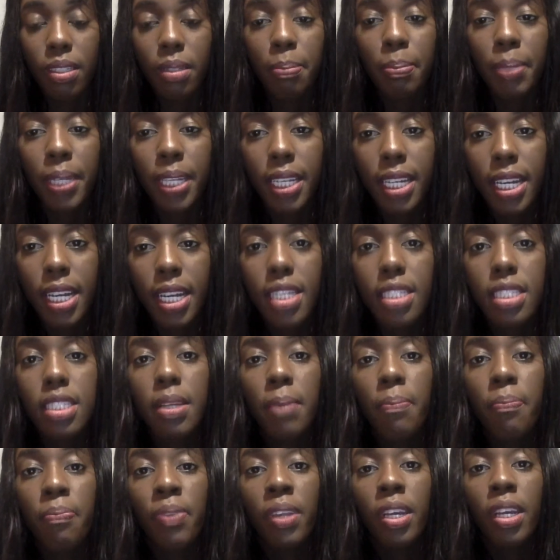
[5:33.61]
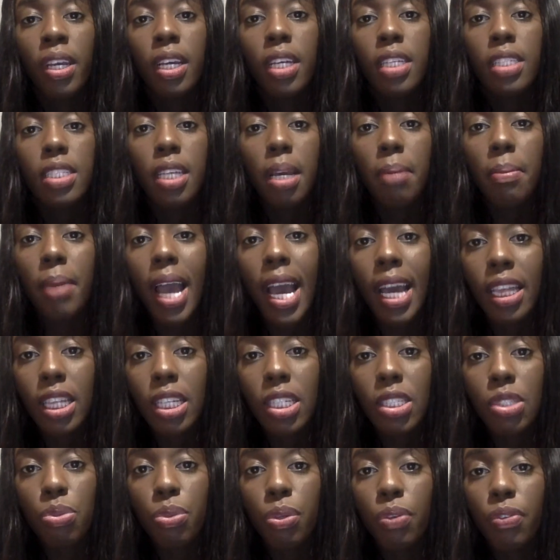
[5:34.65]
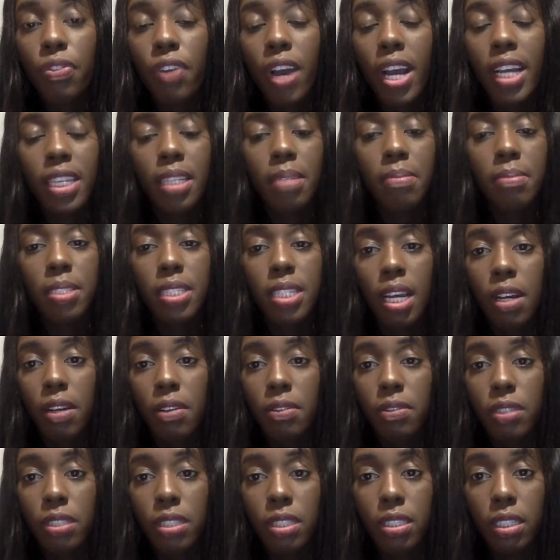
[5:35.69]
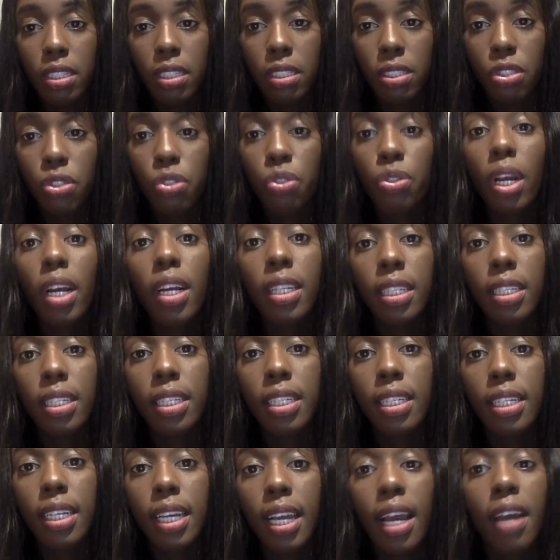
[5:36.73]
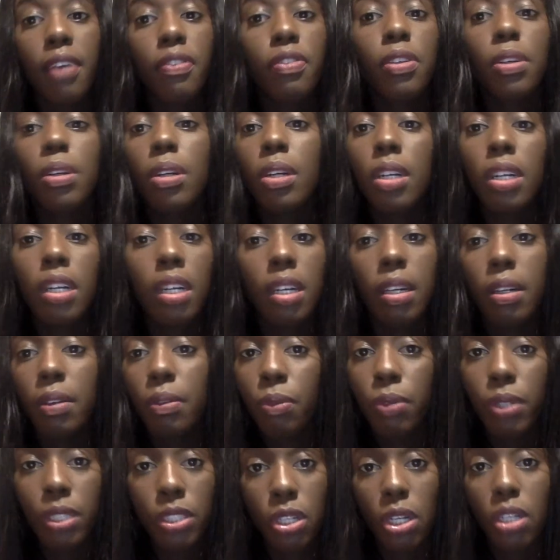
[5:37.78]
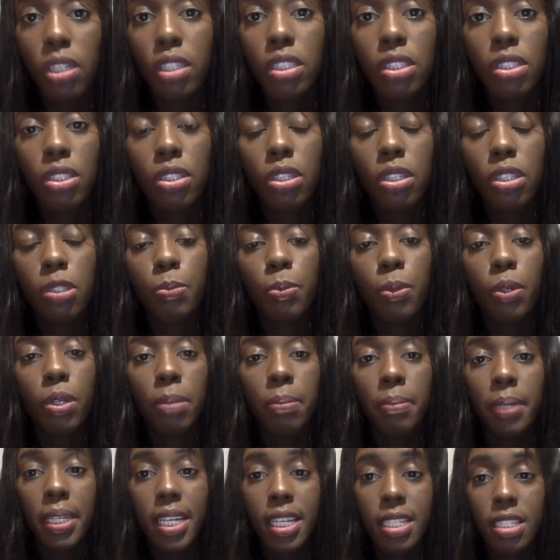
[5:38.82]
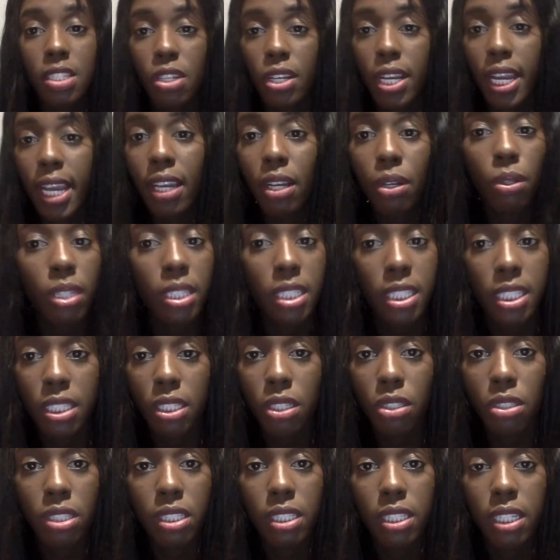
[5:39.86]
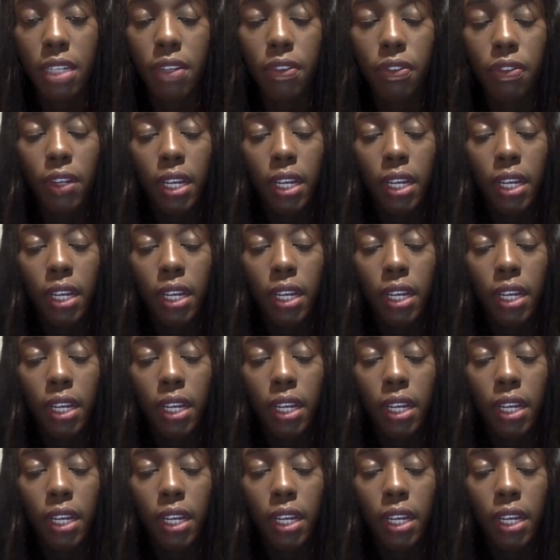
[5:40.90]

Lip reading: because some athletes will find themselves struggling after returning to their sport because their ankle is still stiff.